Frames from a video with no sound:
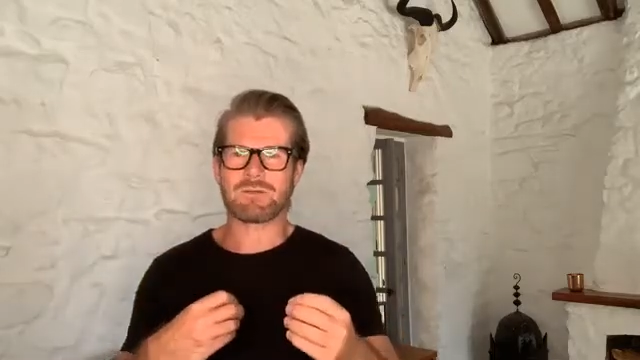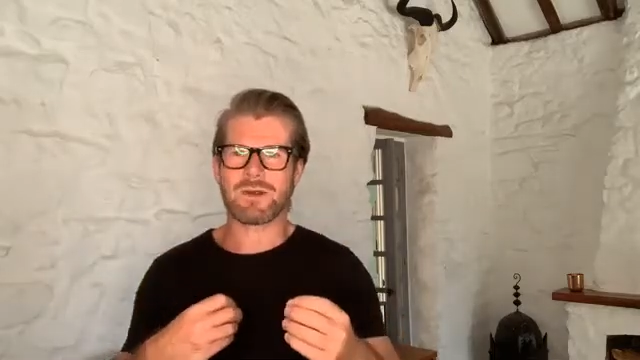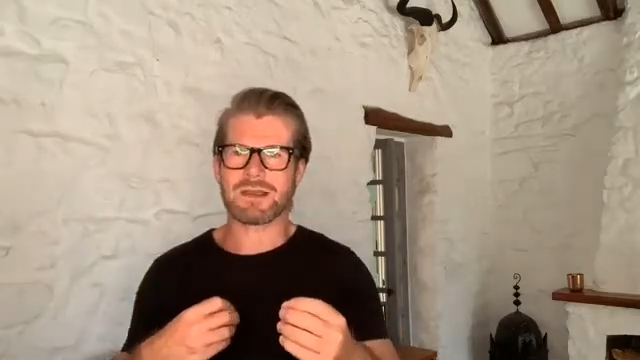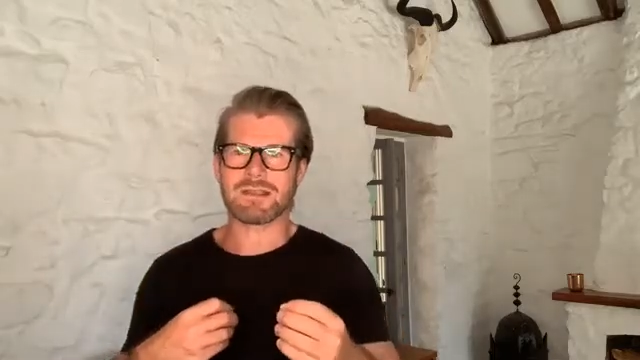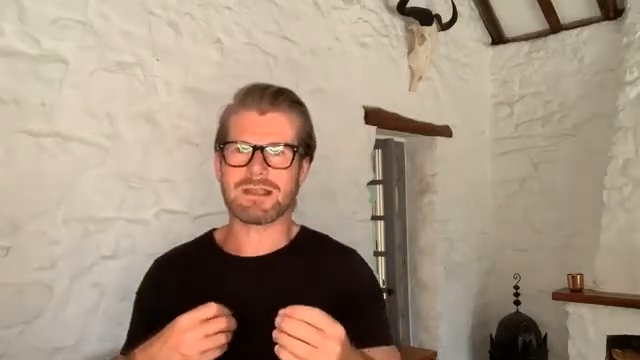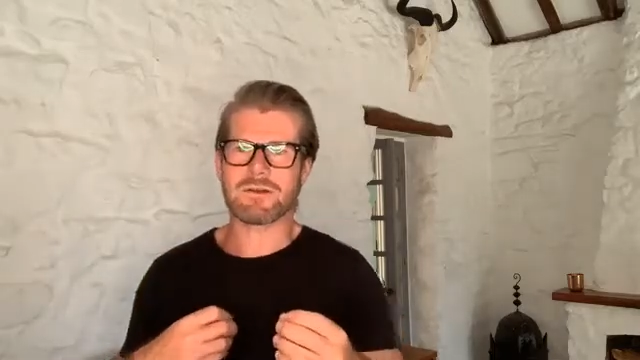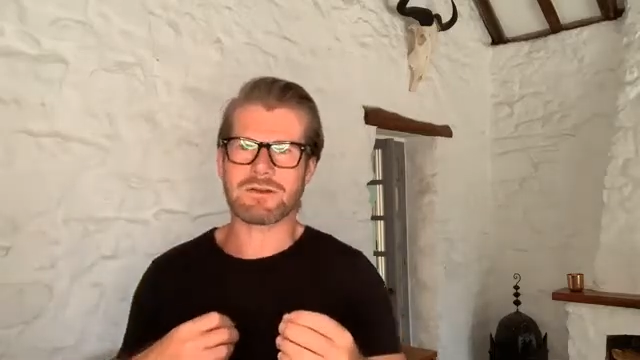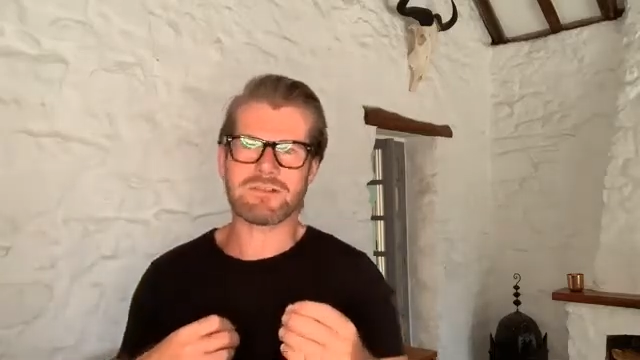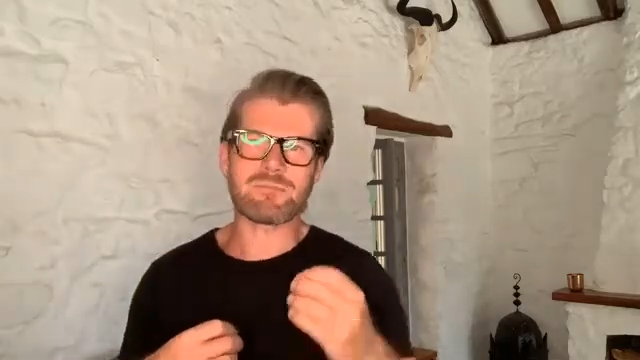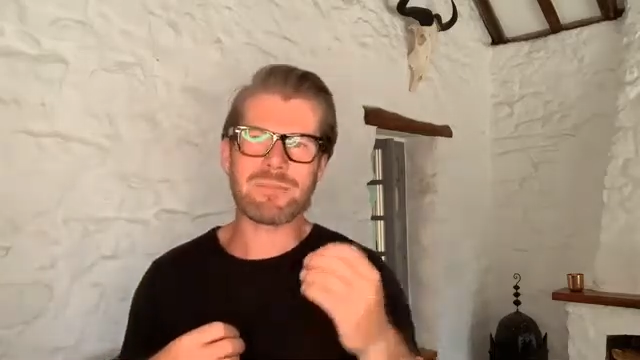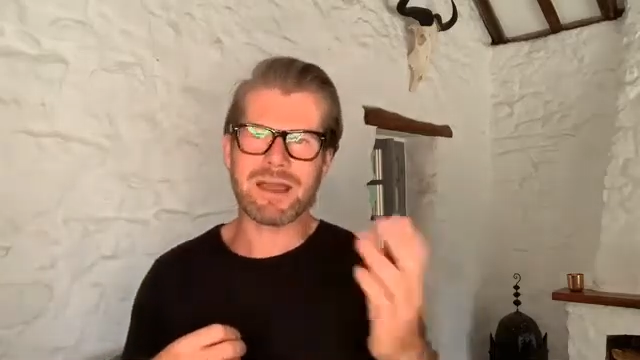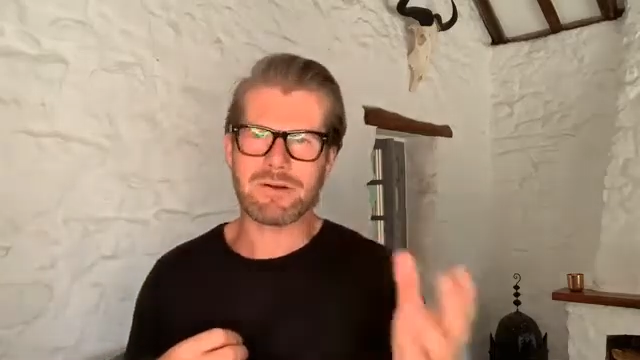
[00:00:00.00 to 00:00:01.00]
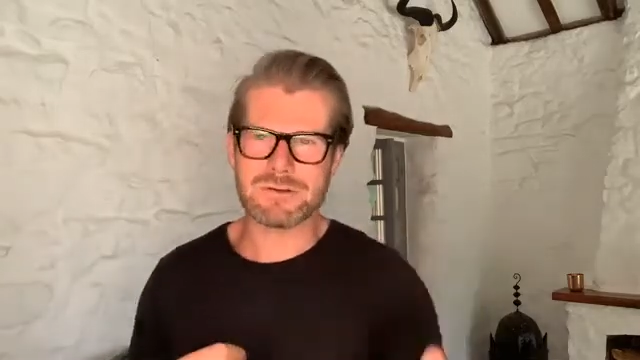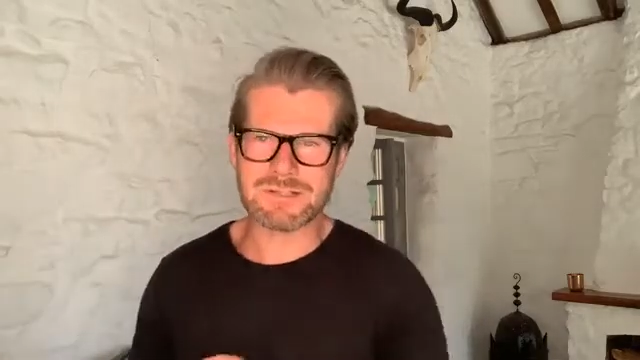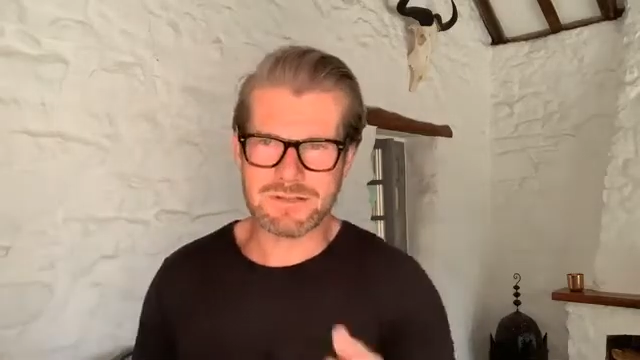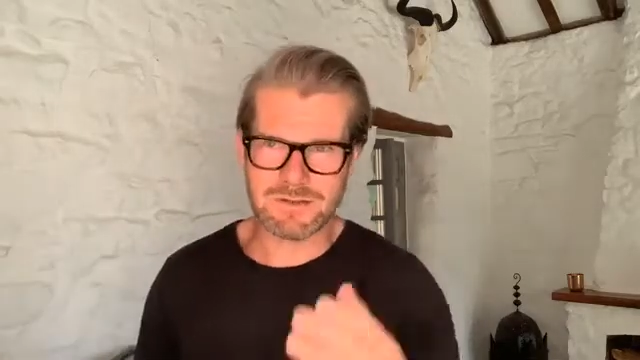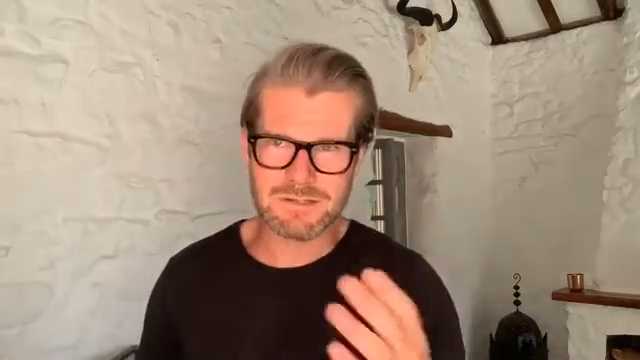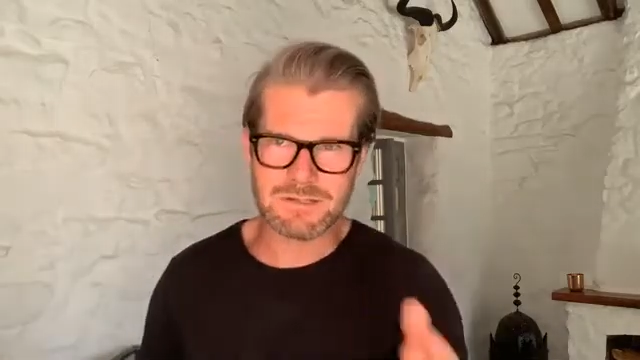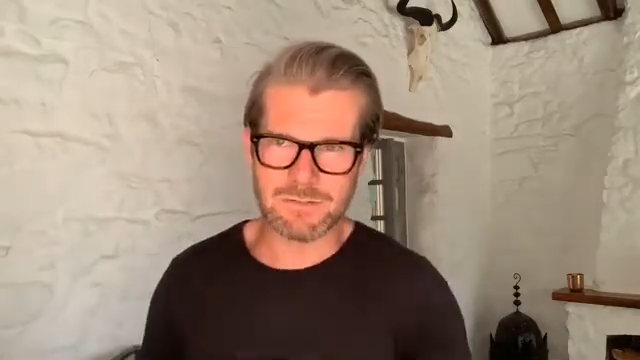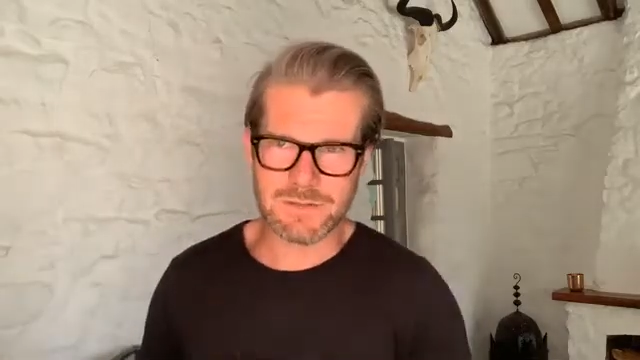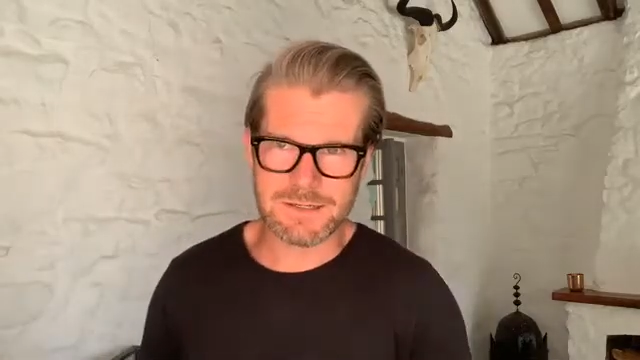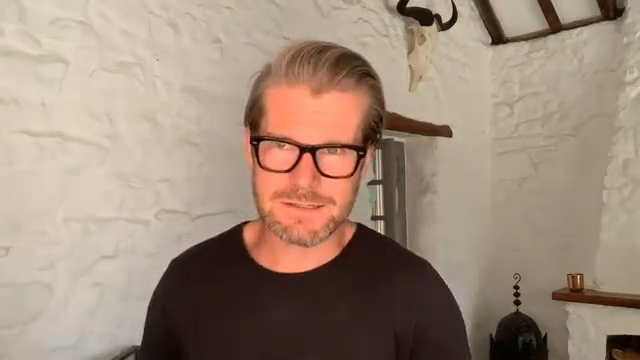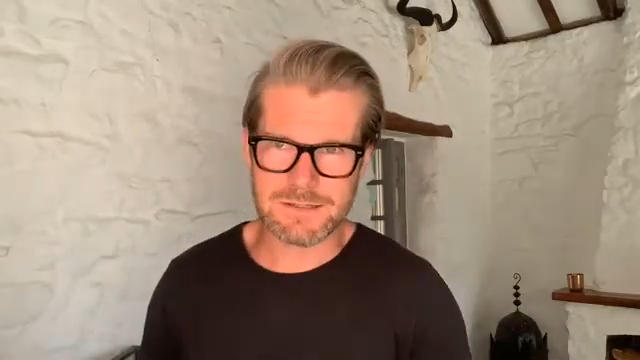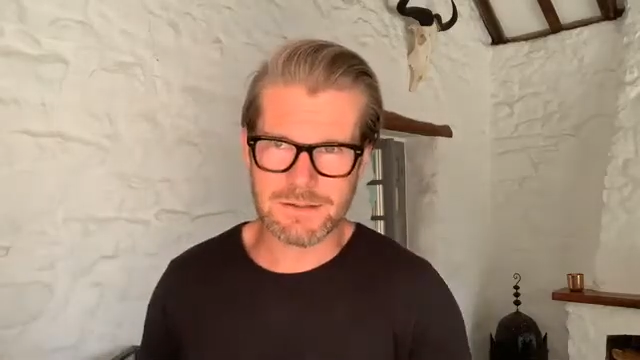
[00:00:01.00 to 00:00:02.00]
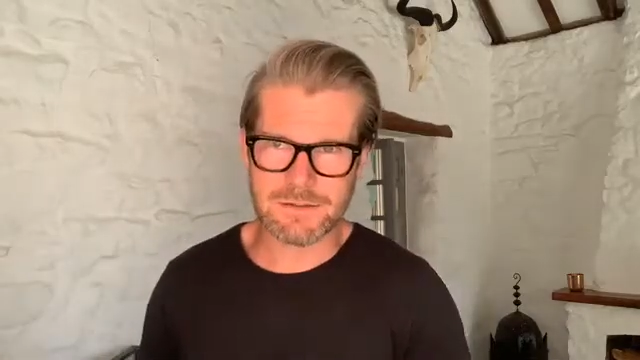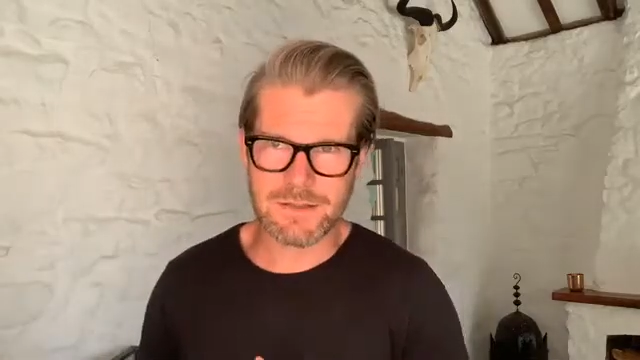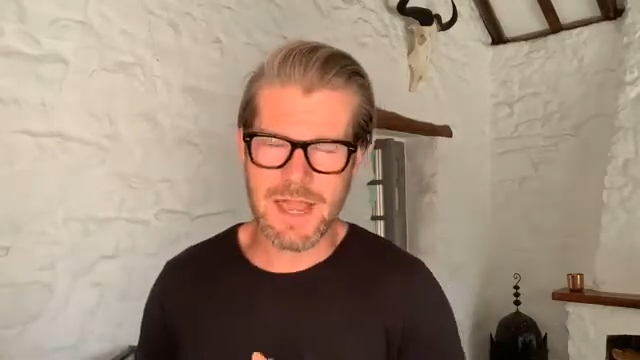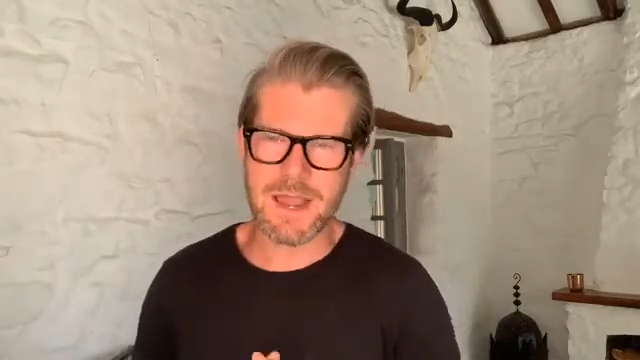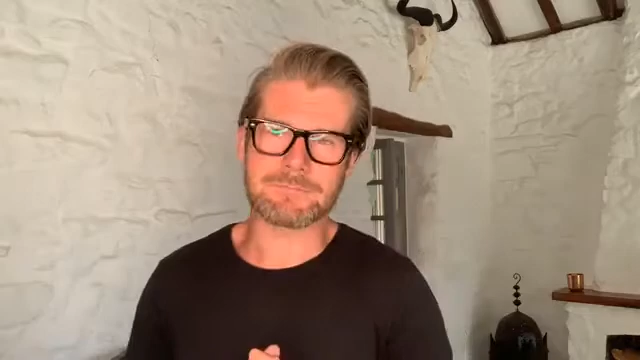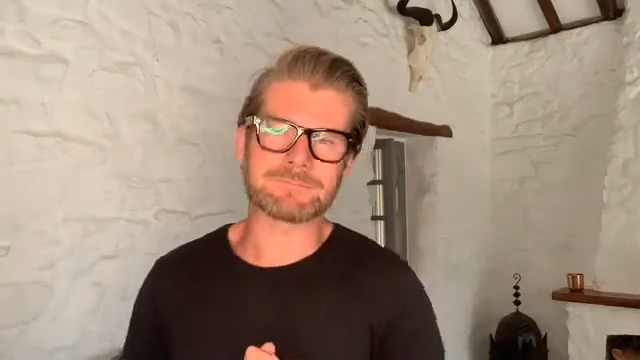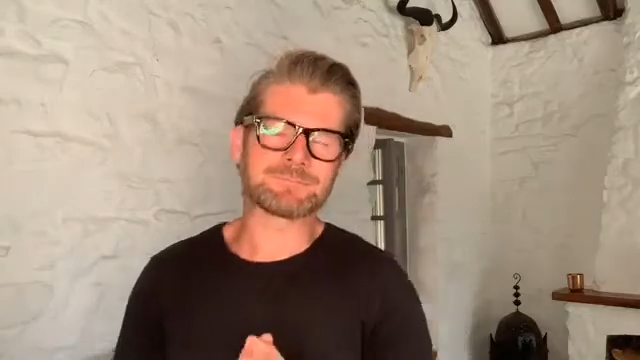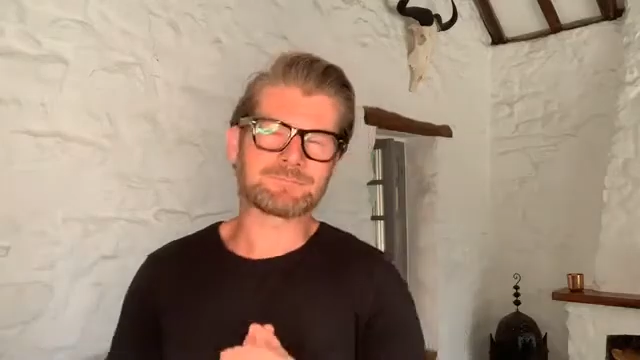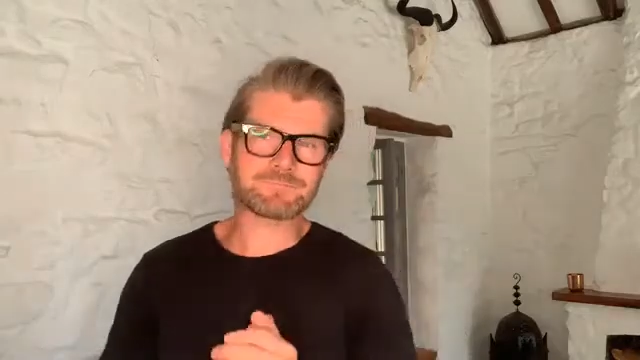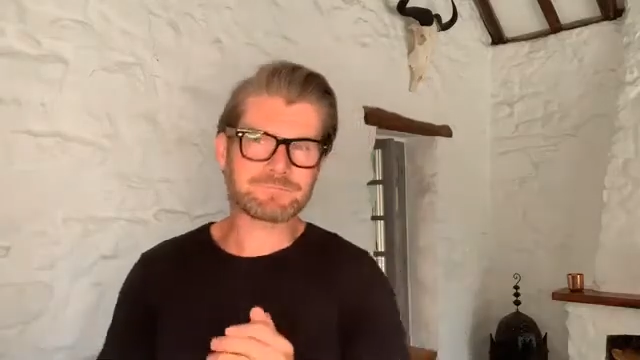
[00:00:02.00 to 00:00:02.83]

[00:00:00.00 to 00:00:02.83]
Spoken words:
to any kind of parasites or things like that.